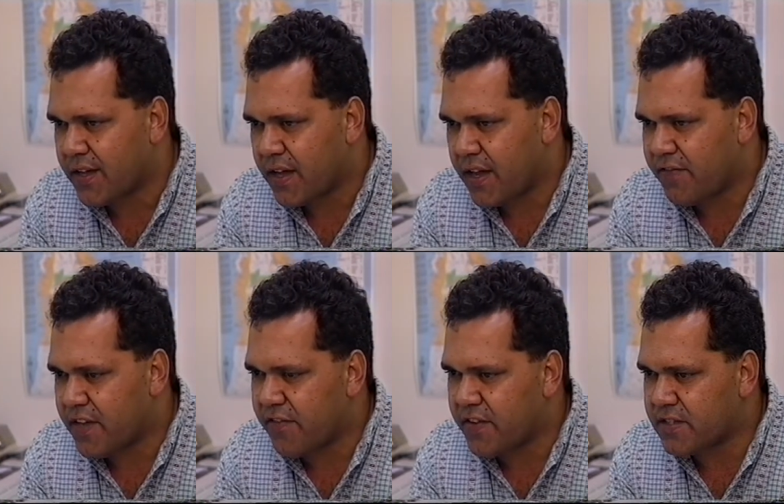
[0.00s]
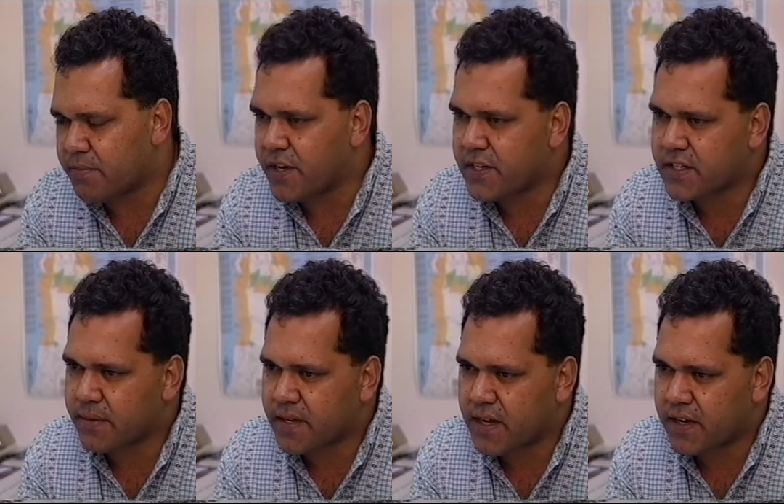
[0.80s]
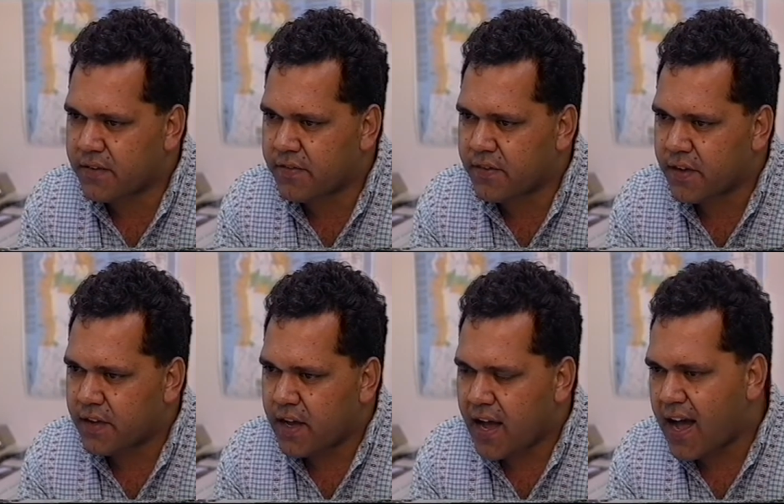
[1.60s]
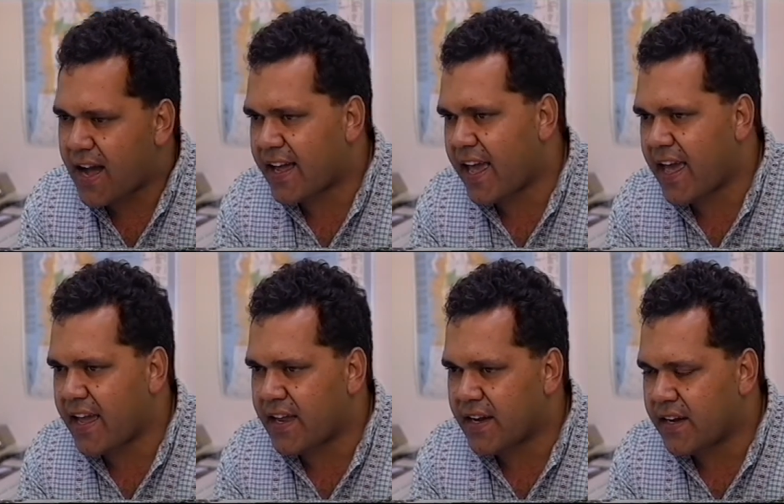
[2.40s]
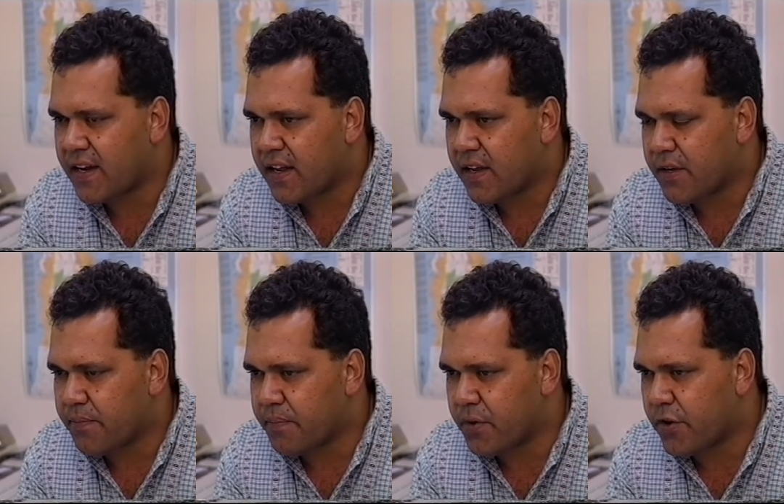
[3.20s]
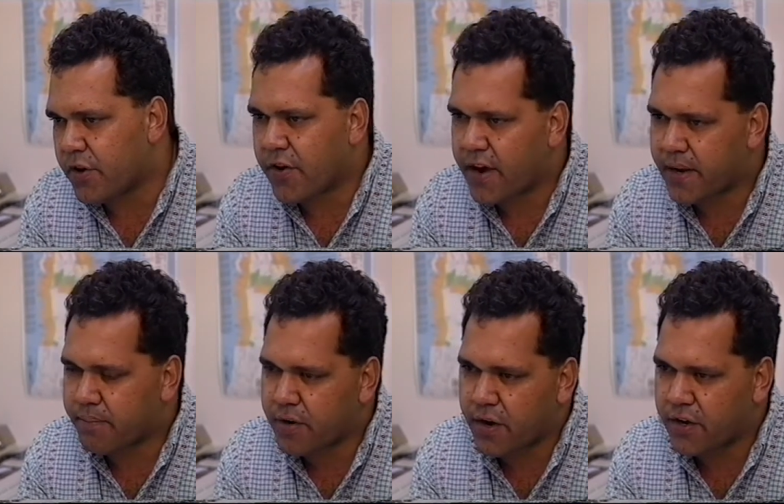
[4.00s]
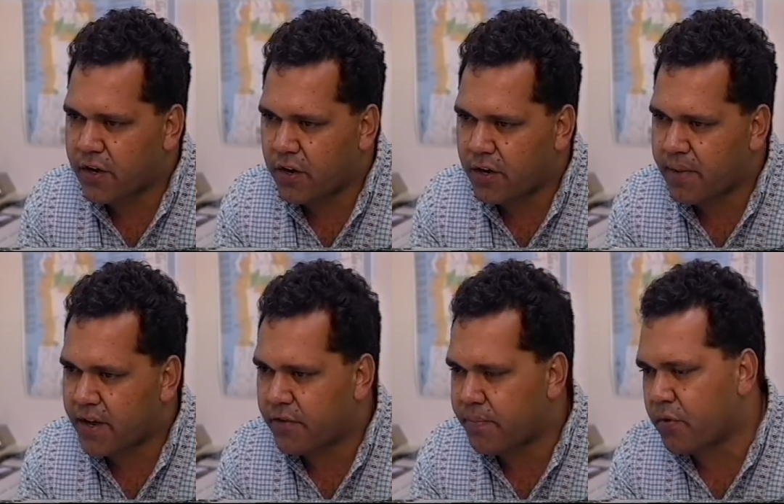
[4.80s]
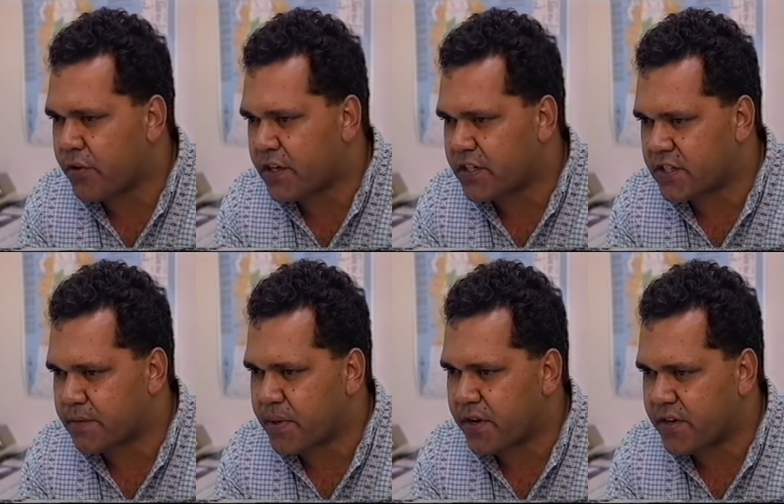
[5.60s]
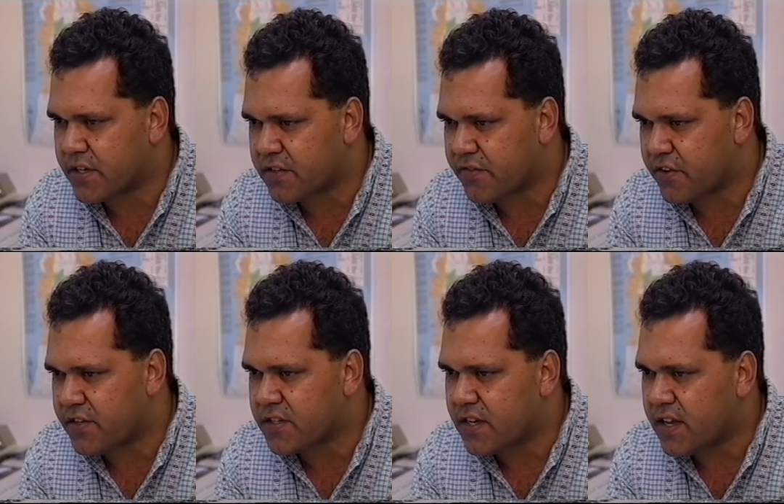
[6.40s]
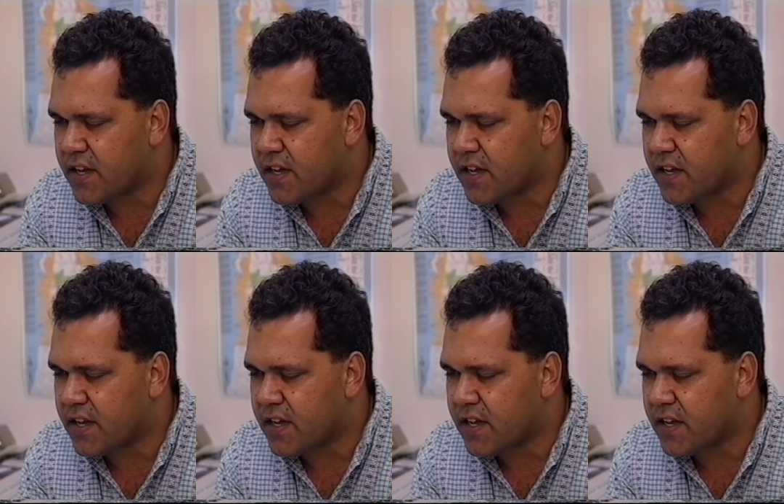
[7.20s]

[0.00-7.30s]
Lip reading: If he's breached some kind of arcane bureaucratic protocol about reporting to superiors first,